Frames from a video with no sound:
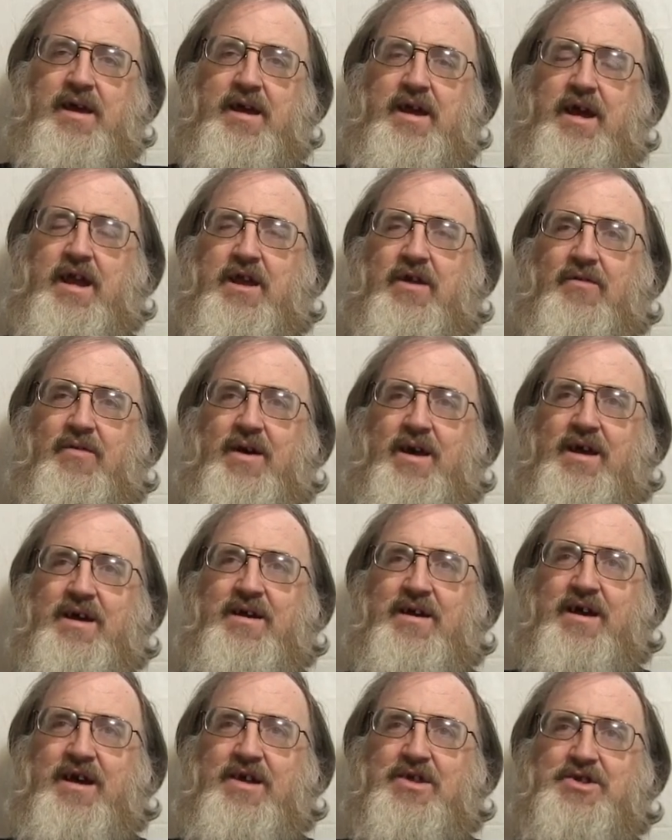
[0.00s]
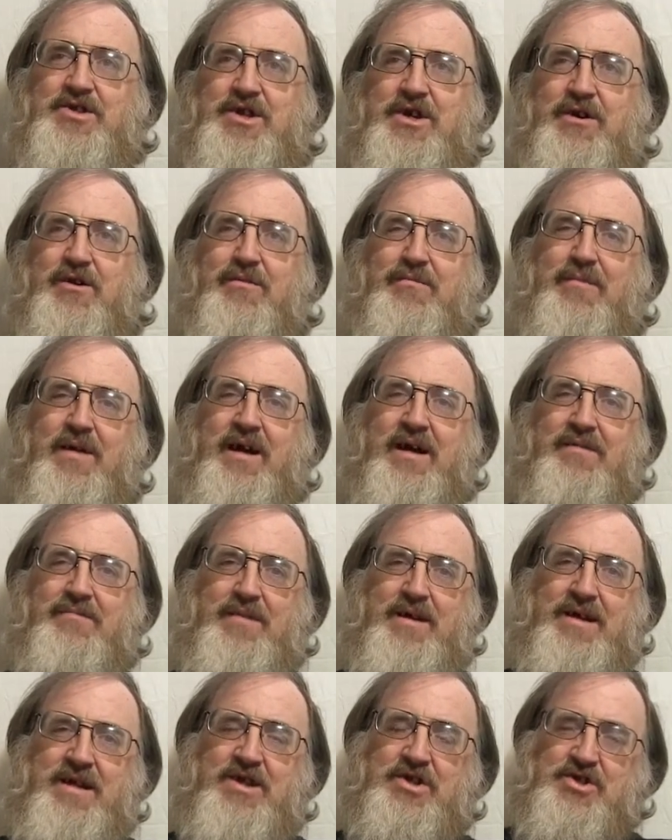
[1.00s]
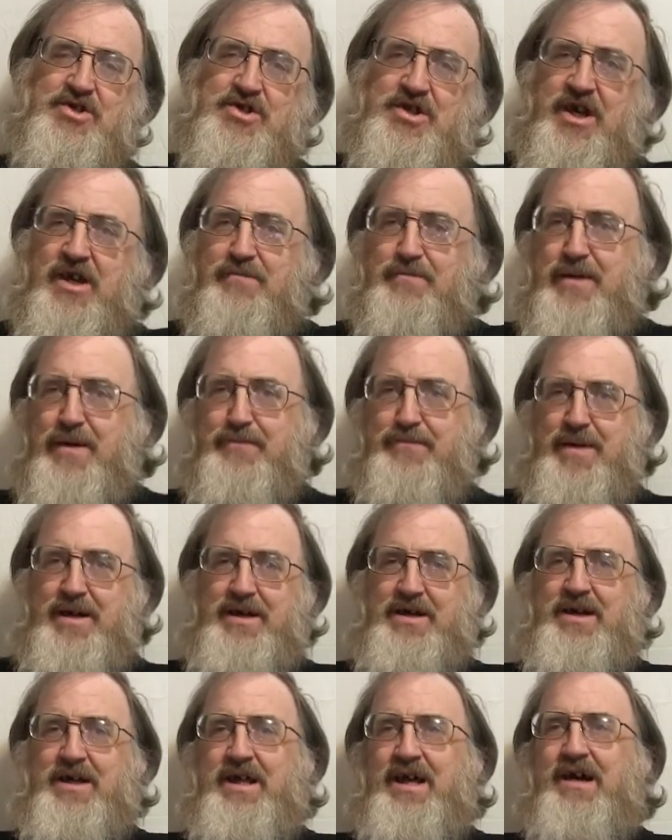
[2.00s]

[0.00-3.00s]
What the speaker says: Anyway, and so my kids just got a big belly